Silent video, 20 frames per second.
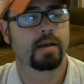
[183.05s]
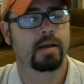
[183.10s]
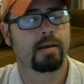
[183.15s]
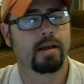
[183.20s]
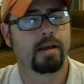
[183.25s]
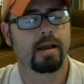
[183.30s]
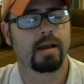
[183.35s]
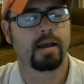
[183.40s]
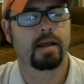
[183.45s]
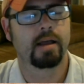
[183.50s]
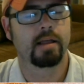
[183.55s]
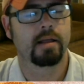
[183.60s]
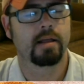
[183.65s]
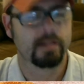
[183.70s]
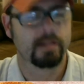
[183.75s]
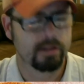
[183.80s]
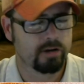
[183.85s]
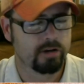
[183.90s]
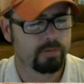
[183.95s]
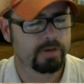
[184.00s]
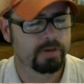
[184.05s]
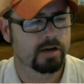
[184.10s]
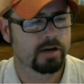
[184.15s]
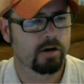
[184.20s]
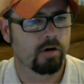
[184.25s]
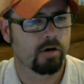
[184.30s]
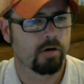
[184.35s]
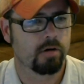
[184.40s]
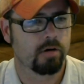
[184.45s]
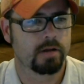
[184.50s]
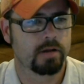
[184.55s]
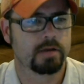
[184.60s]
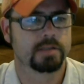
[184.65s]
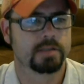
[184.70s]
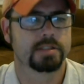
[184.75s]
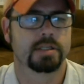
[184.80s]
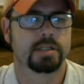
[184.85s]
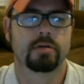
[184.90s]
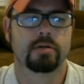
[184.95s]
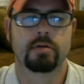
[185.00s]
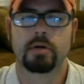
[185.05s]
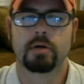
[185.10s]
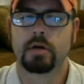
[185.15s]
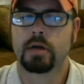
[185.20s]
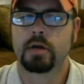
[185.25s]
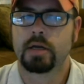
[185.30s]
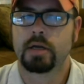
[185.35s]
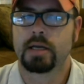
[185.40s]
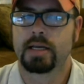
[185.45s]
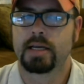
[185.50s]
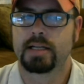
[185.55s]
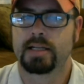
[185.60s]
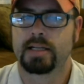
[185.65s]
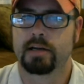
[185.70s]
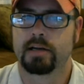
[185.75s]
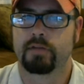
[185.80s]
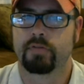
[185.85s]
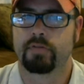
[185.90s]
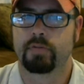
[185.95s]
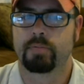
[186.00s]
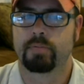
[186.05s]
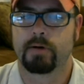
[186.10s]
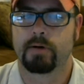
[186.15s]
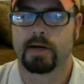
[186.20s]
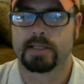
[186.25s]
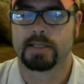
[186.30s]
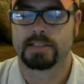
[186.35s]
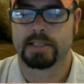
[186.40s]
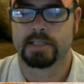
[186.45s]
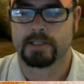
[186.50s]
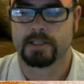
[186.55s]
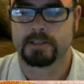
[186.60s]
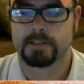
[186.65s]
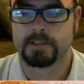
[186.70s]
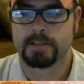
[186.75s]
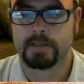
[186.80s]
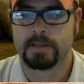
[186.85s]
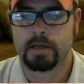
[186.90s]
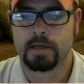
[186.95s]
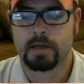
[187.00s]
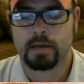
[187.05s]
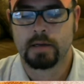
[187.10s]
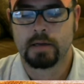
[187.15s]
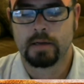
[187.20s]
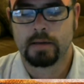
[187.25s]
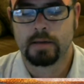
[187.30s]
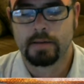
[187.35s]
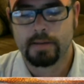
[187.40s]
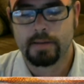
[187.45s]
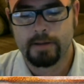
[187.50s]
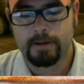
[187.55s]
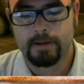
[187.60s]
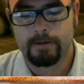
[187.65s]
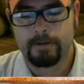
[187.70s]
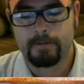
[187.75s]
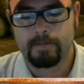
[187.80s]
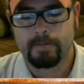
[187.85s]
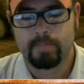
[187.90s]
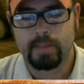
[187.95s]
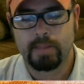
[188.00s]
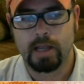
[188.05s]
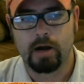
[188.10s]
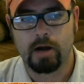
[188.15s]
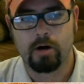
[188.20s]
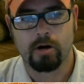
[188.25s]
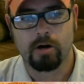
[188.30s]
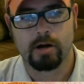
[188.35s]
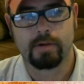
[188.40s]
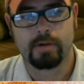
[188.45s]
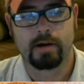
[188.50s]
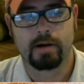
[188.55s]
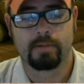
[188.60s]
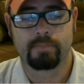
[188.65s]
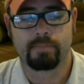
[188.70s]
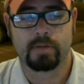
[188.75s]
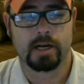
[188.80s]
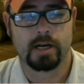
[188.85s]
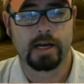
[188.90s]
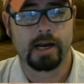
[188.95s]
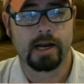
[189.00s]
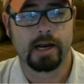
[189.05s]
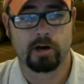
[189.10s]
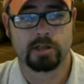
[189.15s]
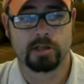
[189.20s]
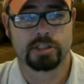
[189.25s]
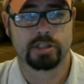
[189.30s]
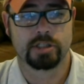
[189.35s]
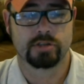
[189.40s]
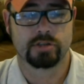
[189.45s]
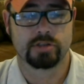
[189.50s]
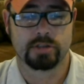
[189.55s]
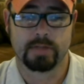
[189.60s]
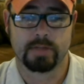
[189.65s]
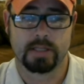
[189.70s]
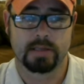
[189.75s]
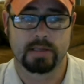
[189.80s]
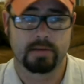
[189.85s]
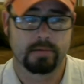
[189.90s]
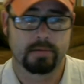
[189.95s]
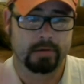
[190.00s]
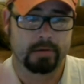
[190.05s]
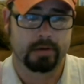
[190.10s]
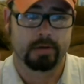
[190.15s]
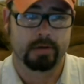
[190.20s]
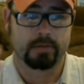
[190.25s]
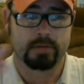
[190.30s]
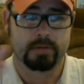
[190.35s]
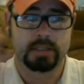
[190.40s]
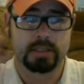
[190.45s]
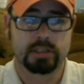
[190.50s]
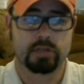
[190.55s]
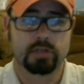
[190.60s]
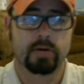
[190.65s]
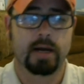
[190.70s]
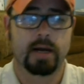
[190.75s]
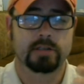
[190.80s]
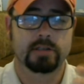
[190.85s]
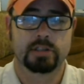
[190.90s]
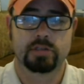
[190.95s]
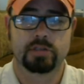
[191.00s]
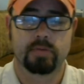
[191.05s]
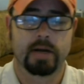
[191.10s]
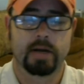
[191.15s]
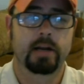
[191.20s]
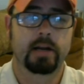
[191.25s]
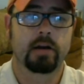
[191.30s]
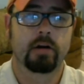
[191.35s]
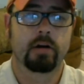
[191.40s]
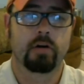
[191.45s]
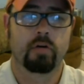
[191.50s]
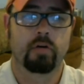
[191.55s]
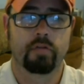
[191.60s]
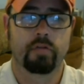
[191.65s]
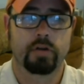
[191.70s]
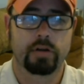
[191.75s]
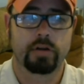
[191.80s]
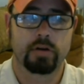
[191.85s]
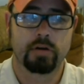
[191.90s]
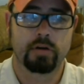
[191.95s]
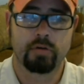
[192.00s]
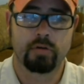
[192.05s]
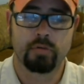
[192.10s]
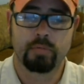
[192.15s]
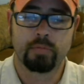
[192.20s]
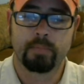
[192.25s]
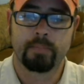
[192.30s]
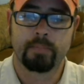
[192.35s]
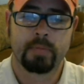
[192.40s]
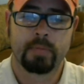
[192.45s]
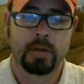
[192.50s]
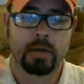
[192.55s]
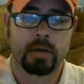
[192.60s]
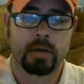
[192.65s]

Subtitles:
A little bit of Carl also in the interview process. They all come up, and Aaron shows them that, you know, these two houses right here are for you.